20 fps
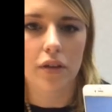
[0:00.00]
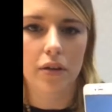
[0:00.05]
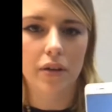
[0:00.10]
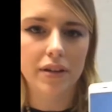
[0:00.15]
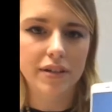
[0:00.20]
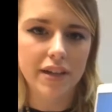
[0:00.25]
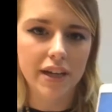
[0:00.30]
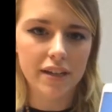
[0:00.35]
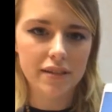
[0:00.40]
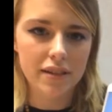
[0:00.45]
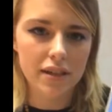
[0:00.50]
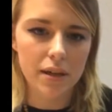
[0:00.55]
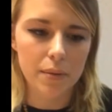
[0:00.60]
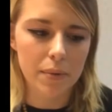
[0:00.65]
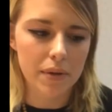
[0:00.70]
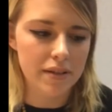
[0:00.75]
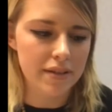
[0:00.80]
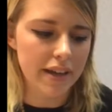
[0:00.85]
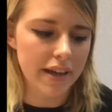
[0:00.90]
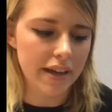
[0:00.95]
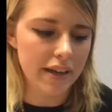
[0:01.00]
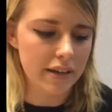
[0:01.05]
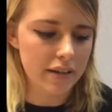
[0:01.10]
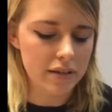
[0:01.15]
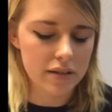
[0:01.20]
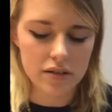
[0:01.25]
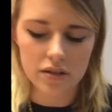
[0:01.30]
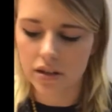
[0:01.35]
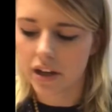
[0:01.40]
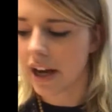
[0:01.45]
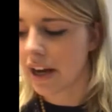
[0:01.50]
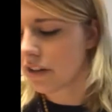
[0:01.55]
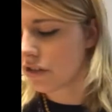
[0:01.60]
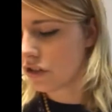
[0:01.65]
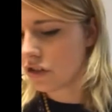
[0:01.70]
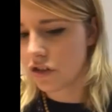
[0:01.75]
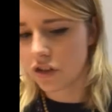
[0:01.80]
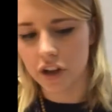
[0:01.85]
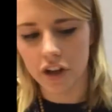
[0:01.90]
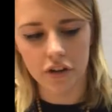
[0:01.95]
it takes a couple of seconds to
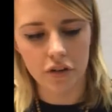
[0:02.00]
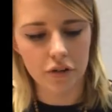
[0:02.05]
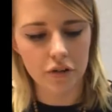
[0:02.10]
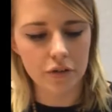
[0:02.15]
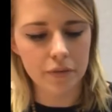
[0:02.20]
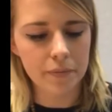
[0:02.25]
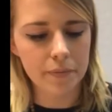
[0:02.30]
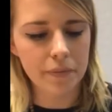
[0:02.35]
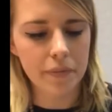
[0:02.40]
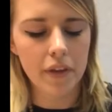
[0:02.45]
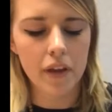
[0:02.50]
actually turn on.